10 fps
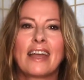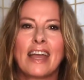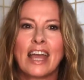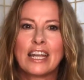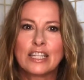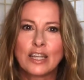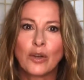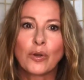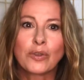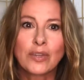And
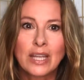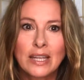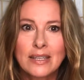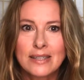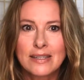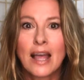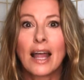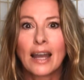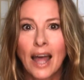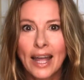earth is
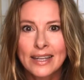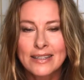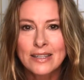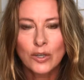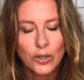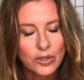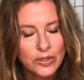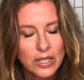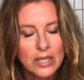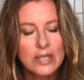light. Earth
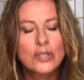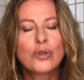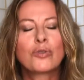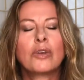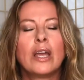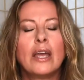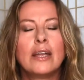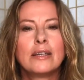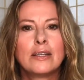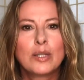is
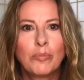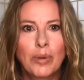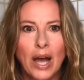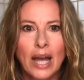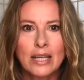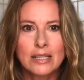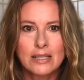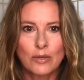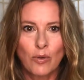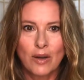created by
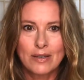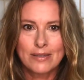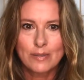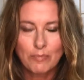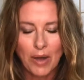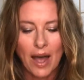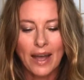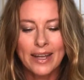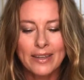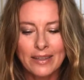source,
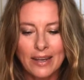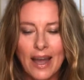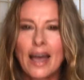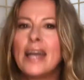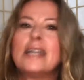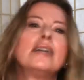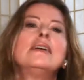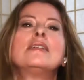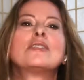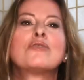by the light. And
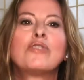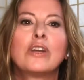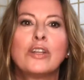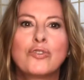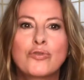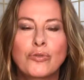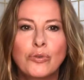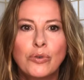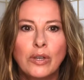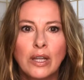it is really,
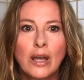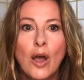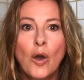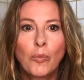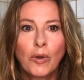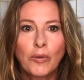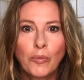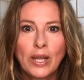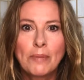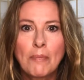truly what
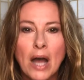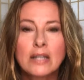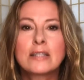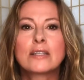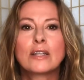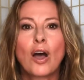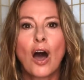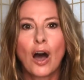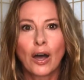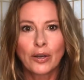we must
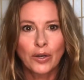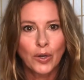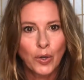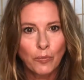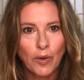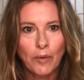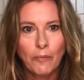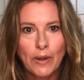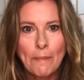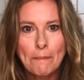honor and what
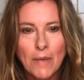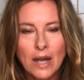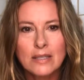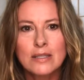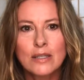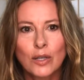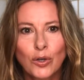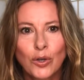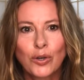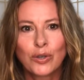we must
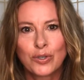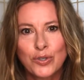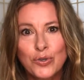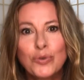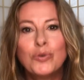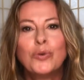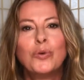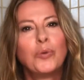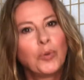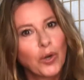learn to
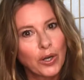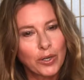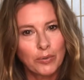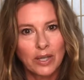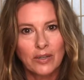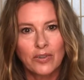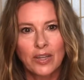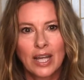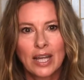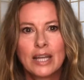work with
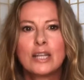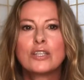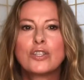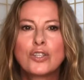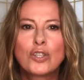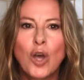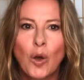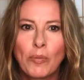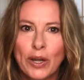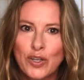
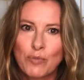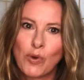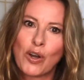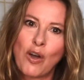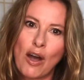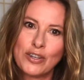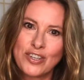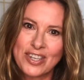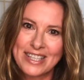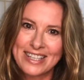so much more
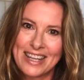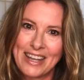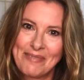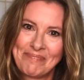consciously.